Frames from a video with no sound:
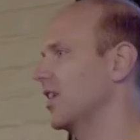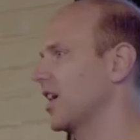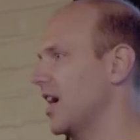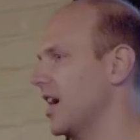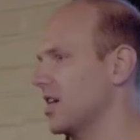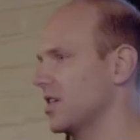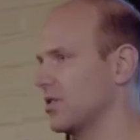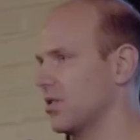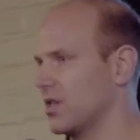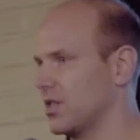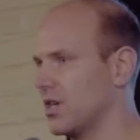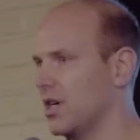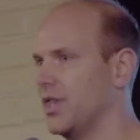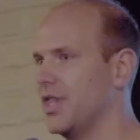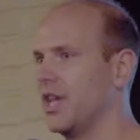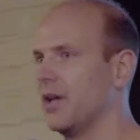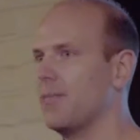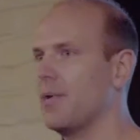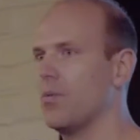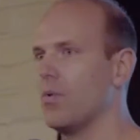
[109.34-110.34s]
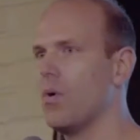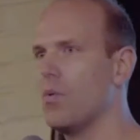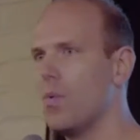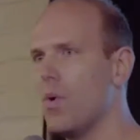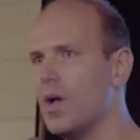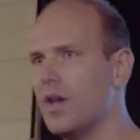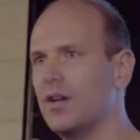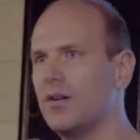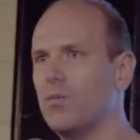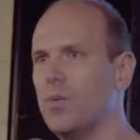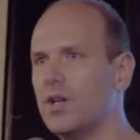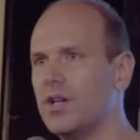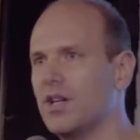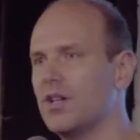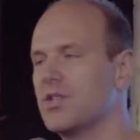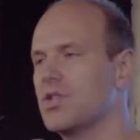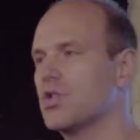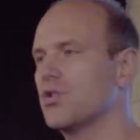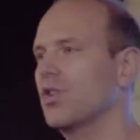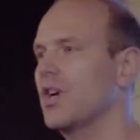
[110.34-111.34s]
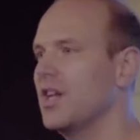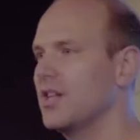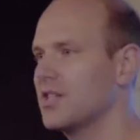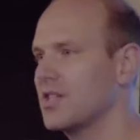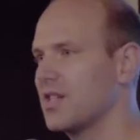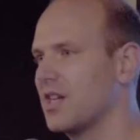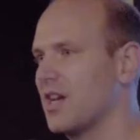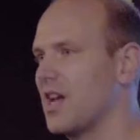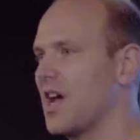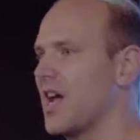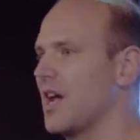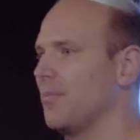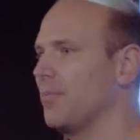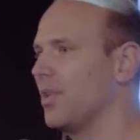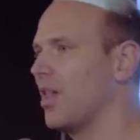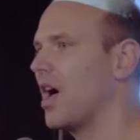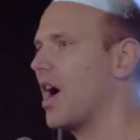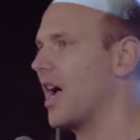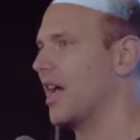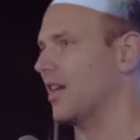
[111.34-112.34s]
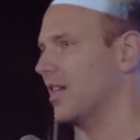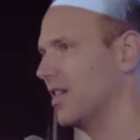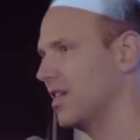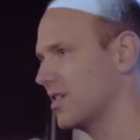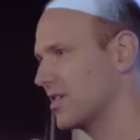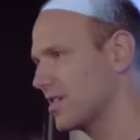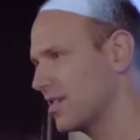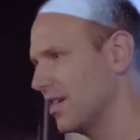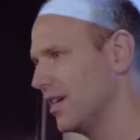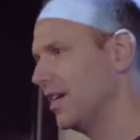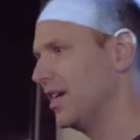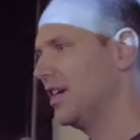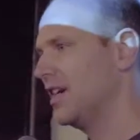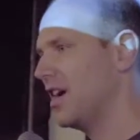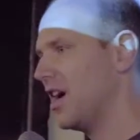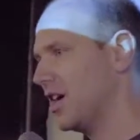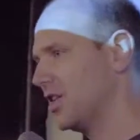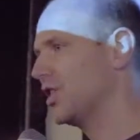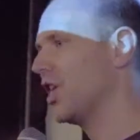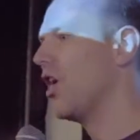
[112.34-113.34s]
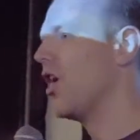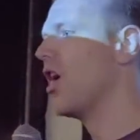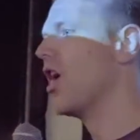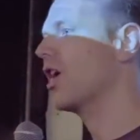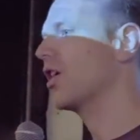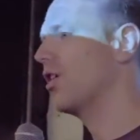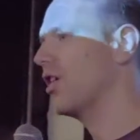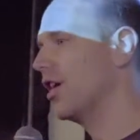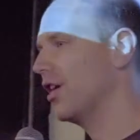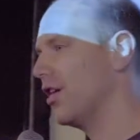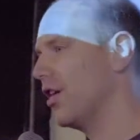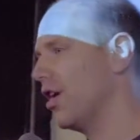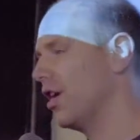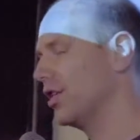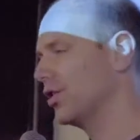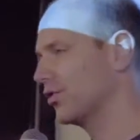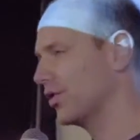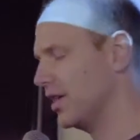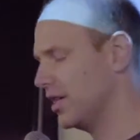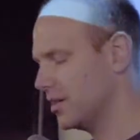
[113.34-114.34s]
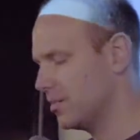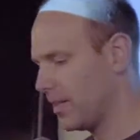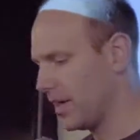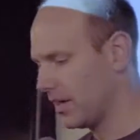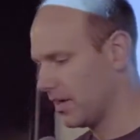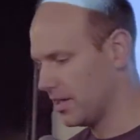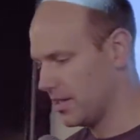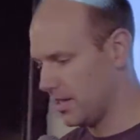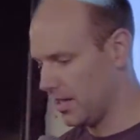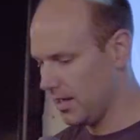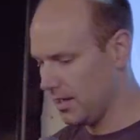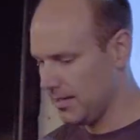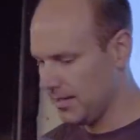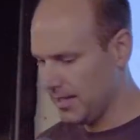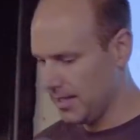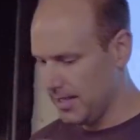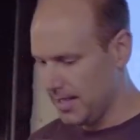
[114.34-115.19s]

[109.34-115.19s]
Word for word: Okay, so I started thinking about, well, what, what constraints can I apply to this, a talk on, on transparency?